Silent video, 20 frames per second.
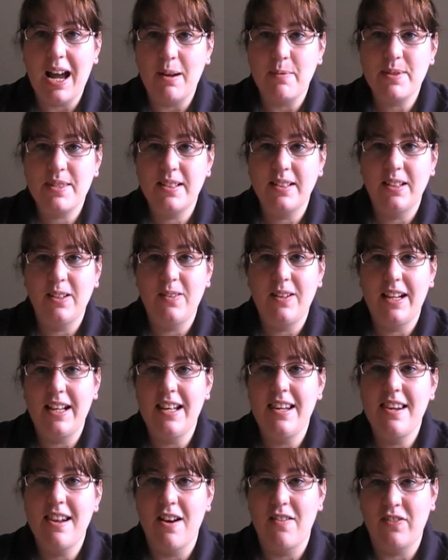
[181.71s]
absolutely
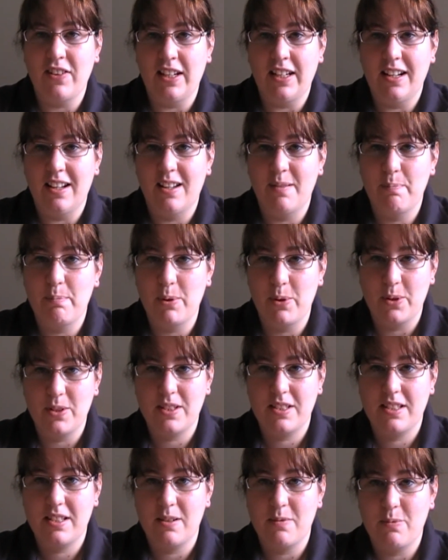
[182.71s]
loving
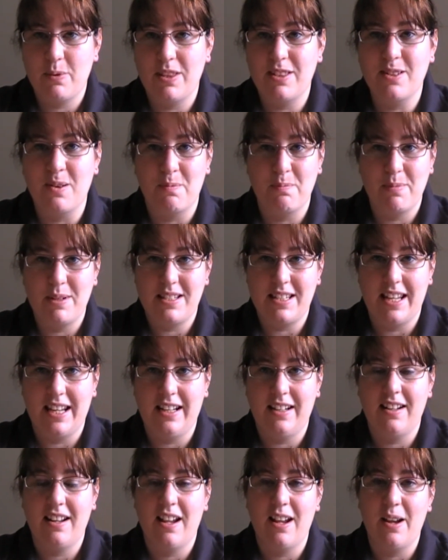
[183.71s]
books with zombies
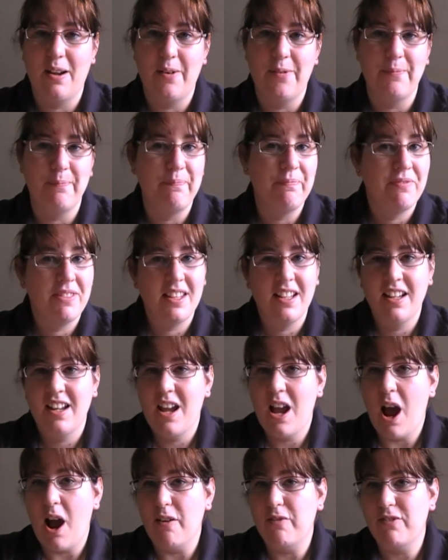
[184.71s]
in.
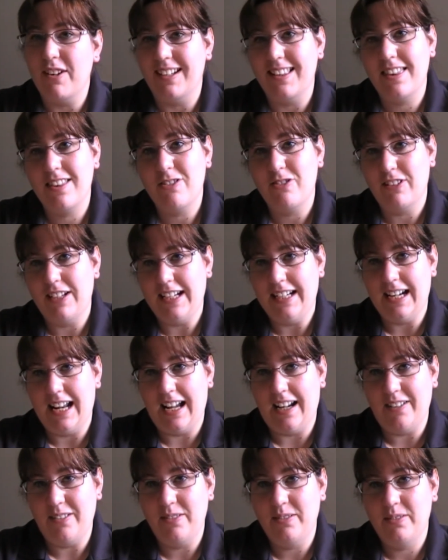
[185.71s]
I've read 3
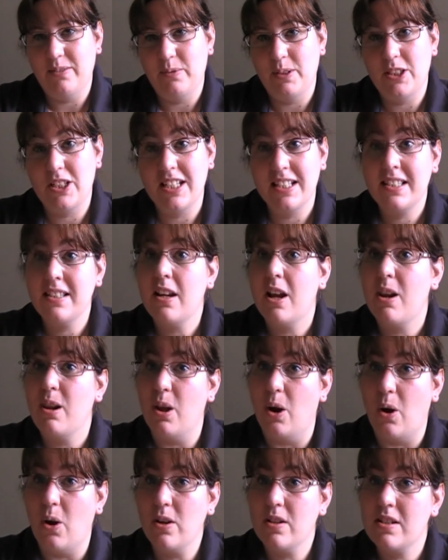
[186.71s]
now, which isn't a
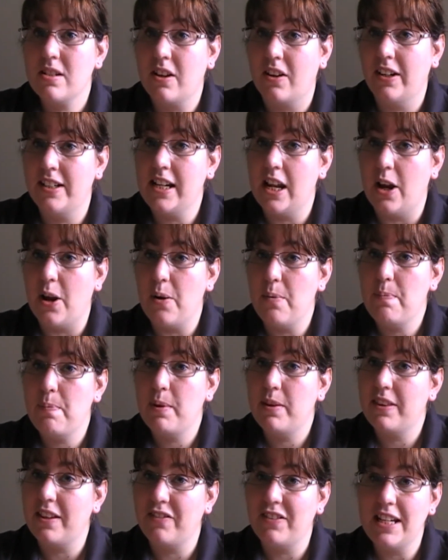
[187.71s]
lot, I know,
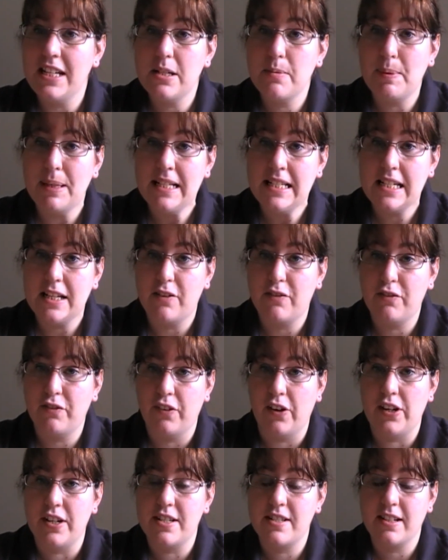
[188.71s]
but they've each been
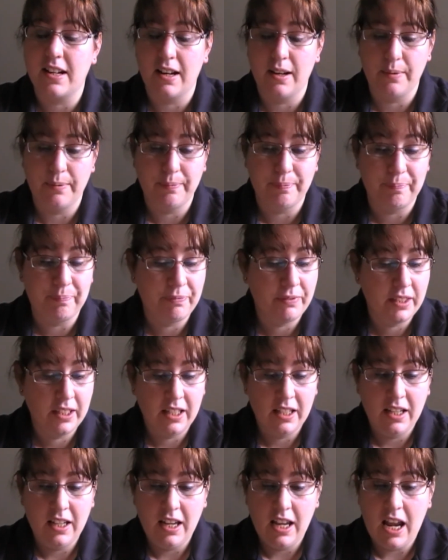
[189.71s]
different.
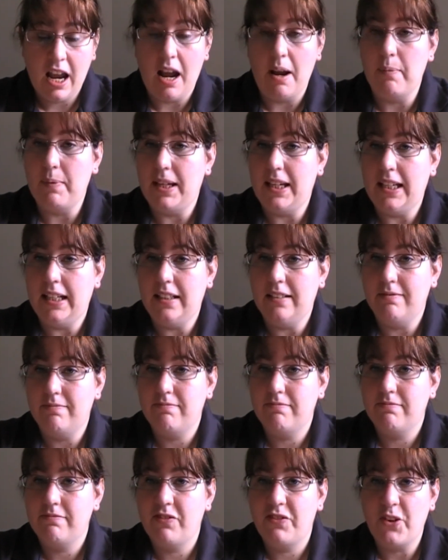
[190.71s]
I mean,
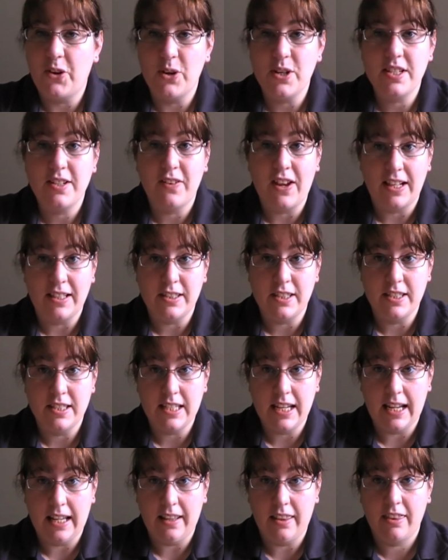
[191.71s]
Forest of Hands and
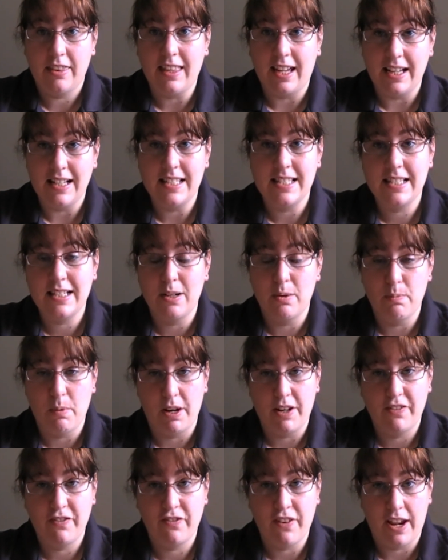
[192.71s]
Teeth, that is still my
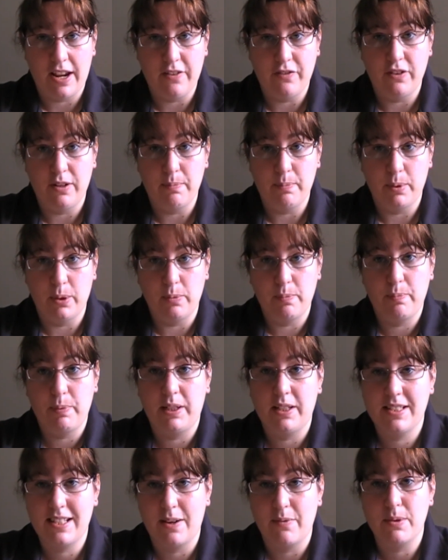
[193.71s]
favourite book
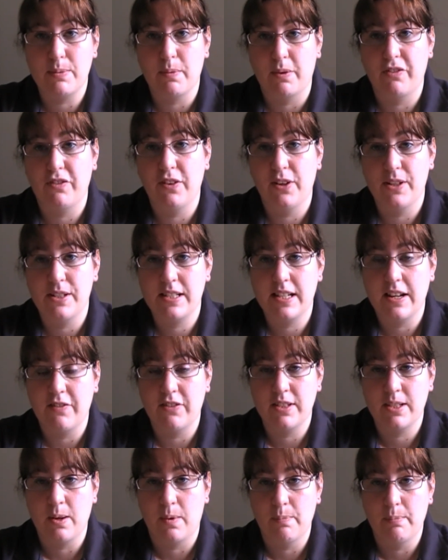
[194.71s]
because that was my first ever
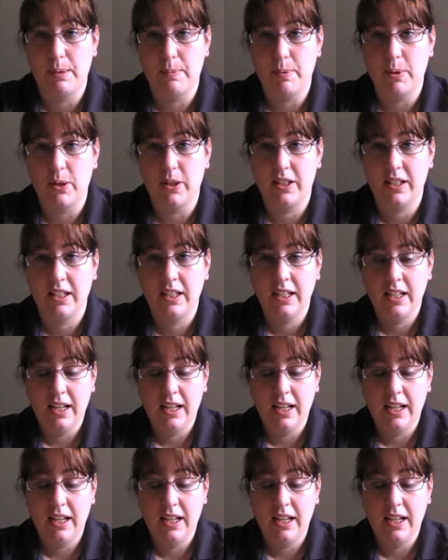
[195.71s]
zombie book,